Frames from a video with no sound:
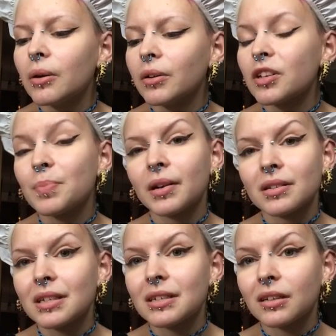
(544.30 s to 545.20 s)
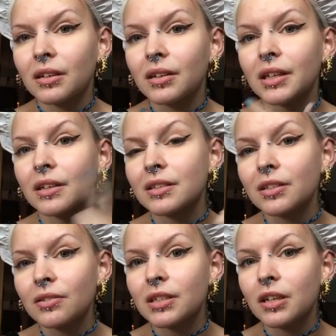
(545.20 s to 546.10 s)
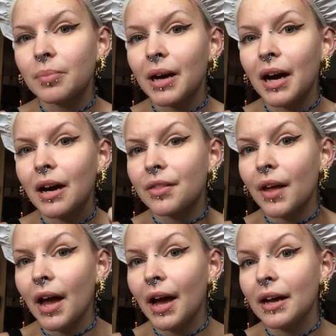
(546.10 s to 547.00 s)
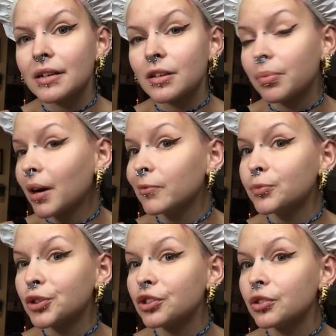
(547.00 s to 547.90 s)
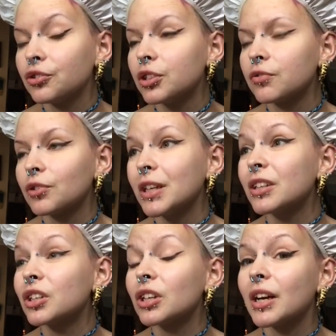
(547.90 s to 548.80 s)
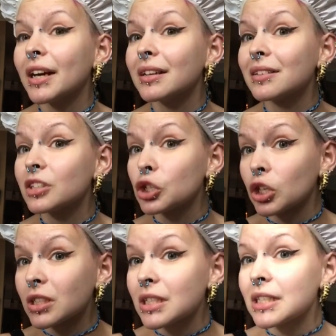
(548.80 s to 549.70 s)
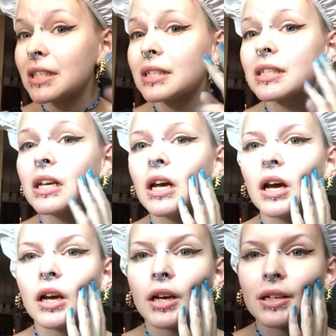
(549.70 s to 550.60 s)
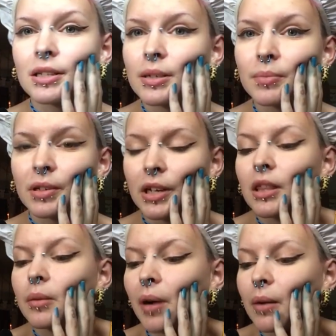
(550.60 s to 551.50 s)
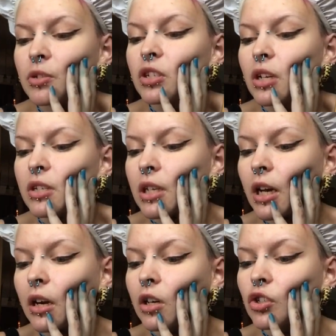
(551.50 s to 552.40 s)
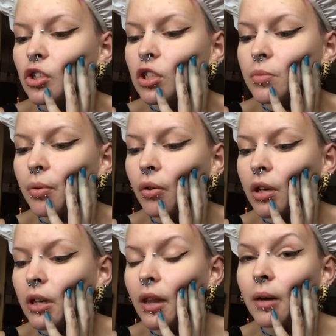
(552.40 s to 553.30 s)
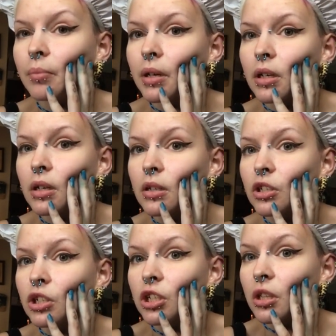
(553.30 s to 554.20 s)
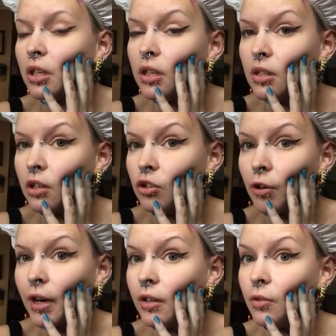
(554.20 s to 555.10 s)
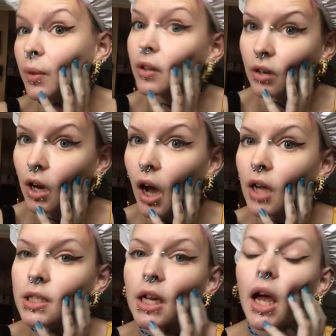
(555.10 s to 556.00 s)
When this person is clearly a sociopath, has a problem with delusion of grandeur, and is a narcissist, it seems like the mom just doesn't care and is just supporting them because she thinks they're trans when they're not.